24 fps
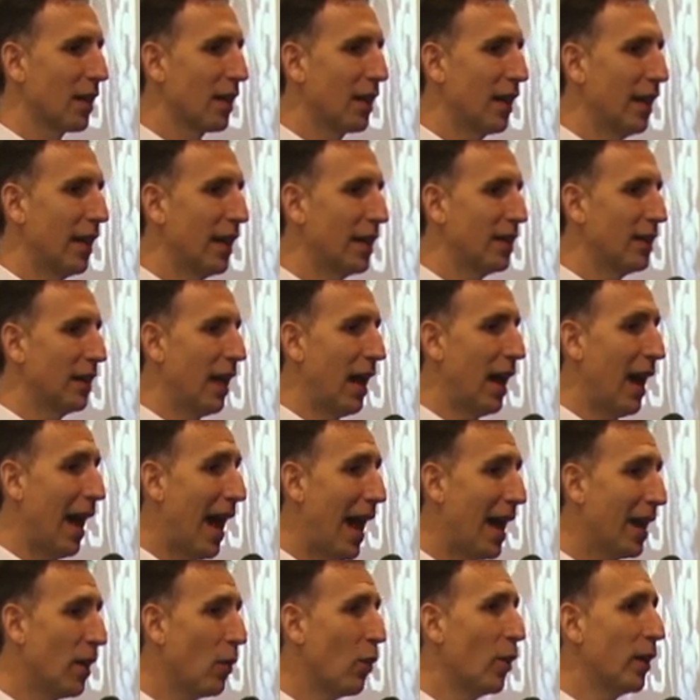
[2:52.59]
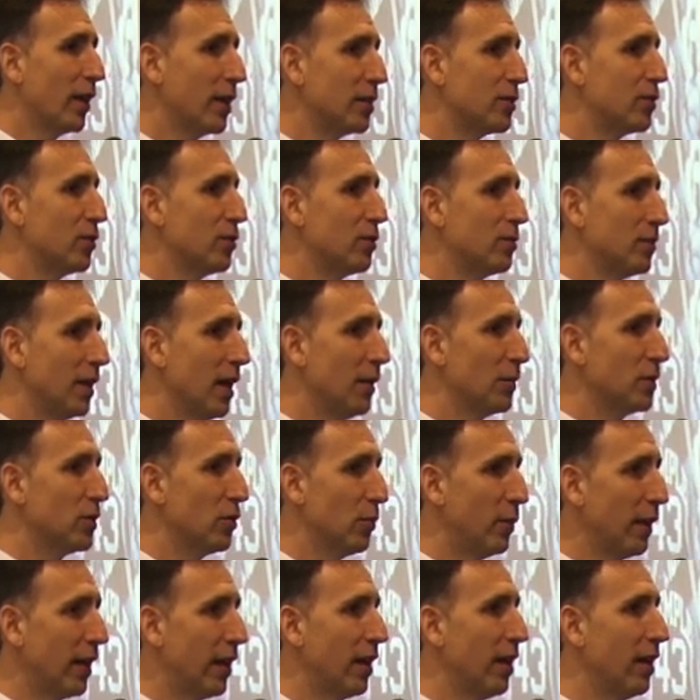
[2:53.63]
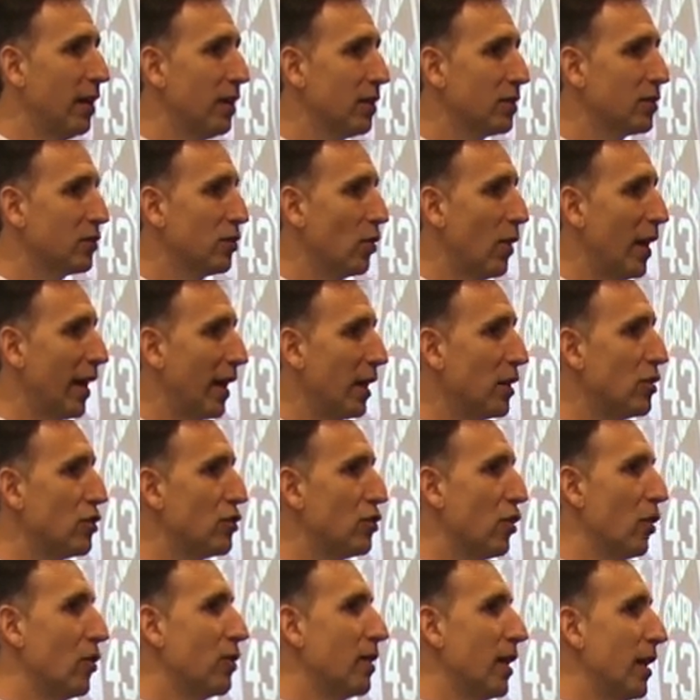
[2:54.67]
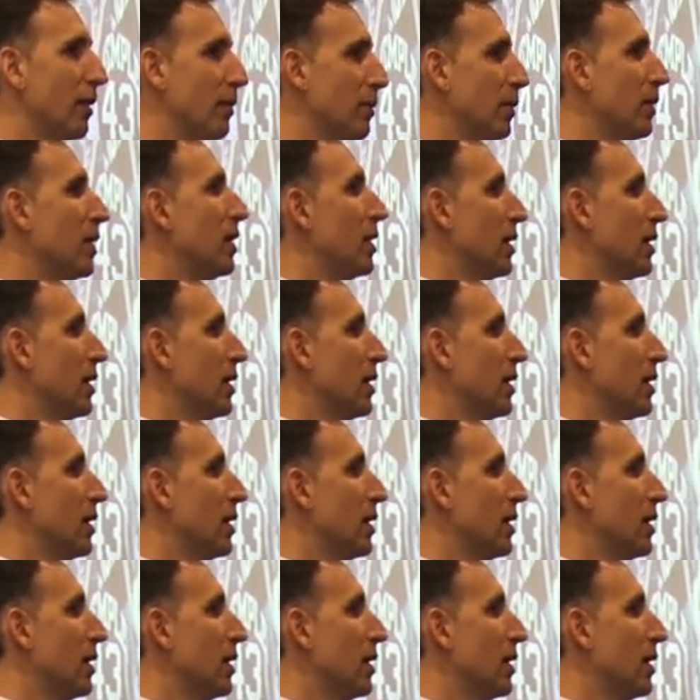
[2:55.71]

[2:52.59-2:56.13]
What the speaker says: And I wanted them to be here so I can show them